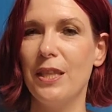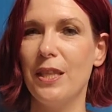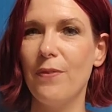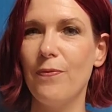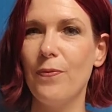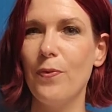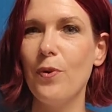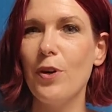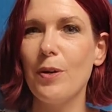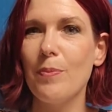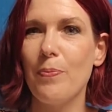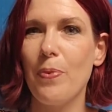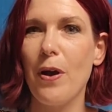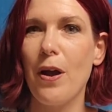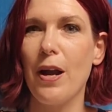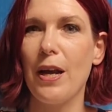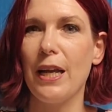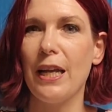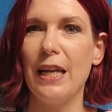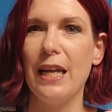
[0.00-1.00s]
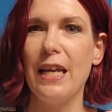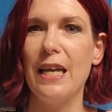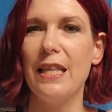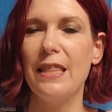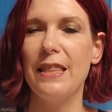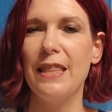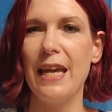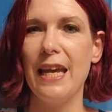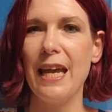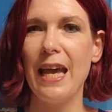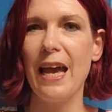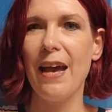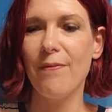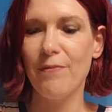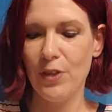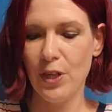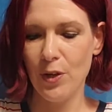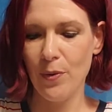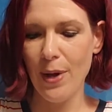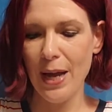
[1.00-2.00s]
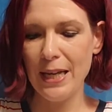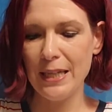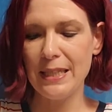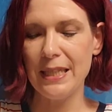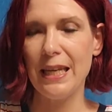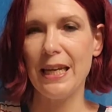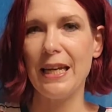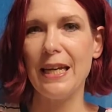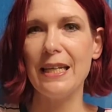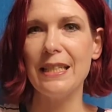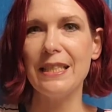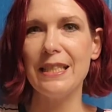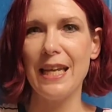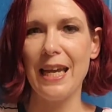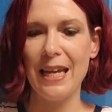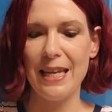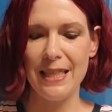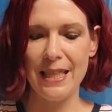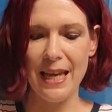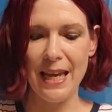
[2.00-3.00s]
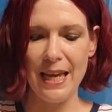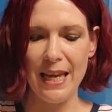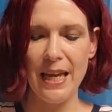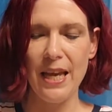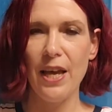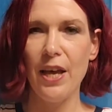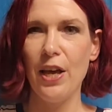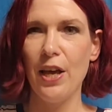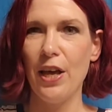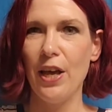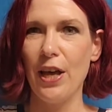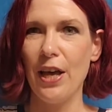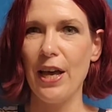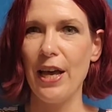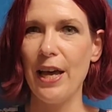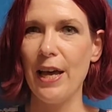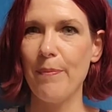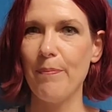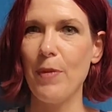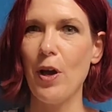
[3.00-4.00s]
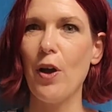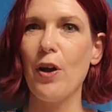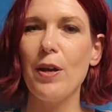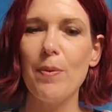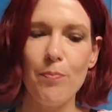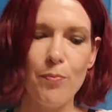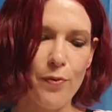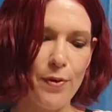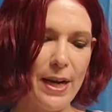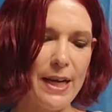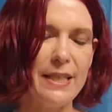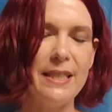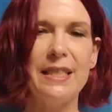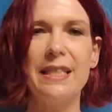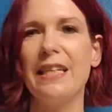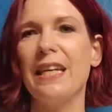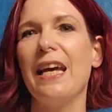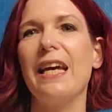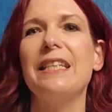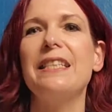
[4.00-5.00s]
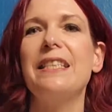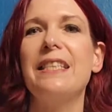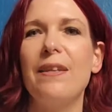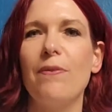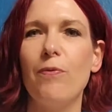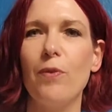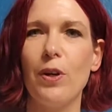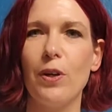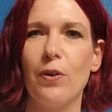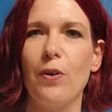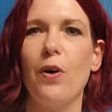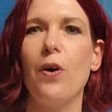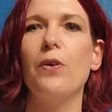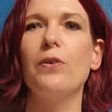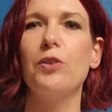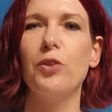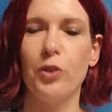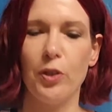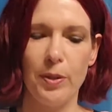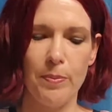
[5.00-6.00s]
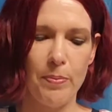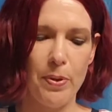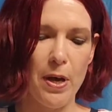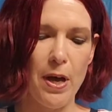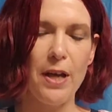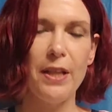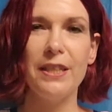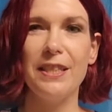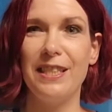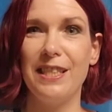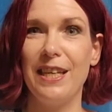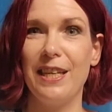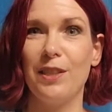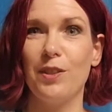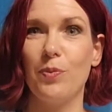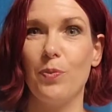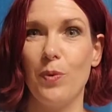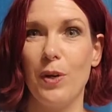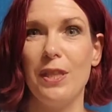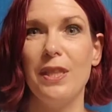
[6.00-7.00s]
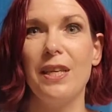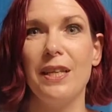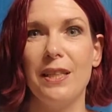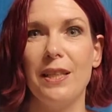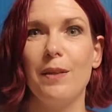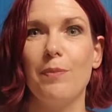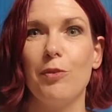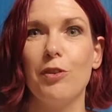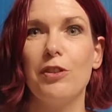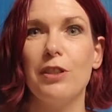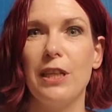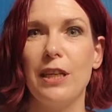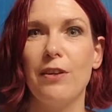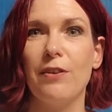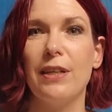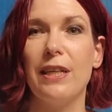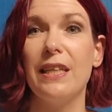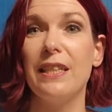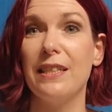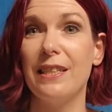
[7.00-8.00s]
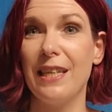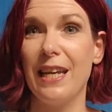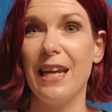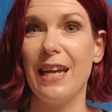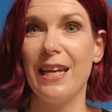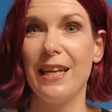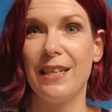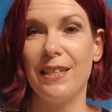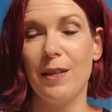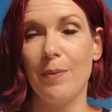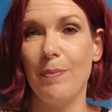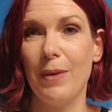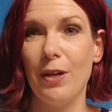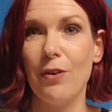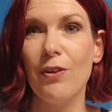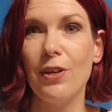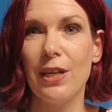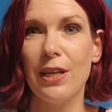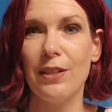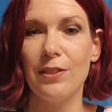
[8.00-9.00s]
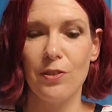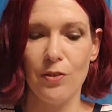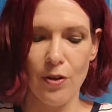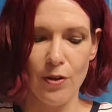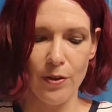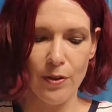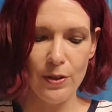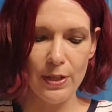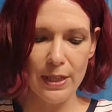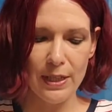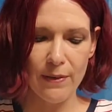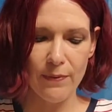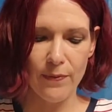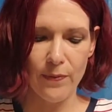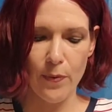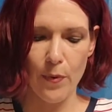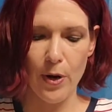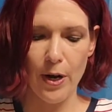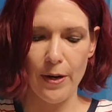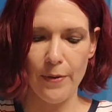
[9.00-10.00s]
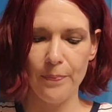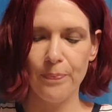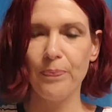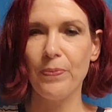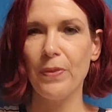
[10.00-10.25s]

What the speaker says: the Forward Party. They have new ideas, and they are embracing a different culture in politics, one that libertarians and Americans are looking for.